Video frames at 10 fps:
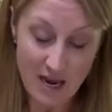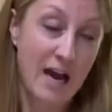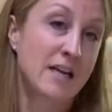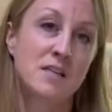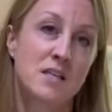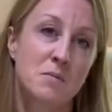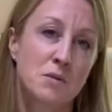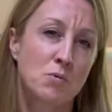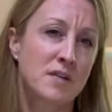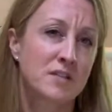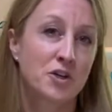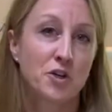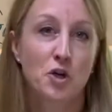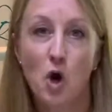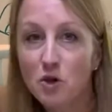And in terms of what it's going
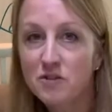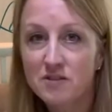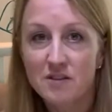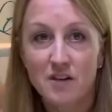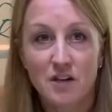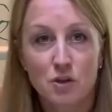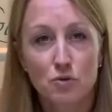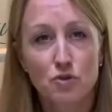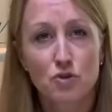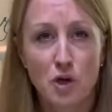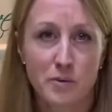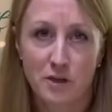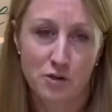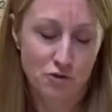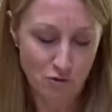to cost, you're so in
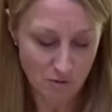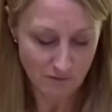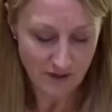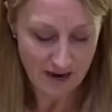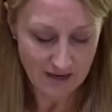control of that.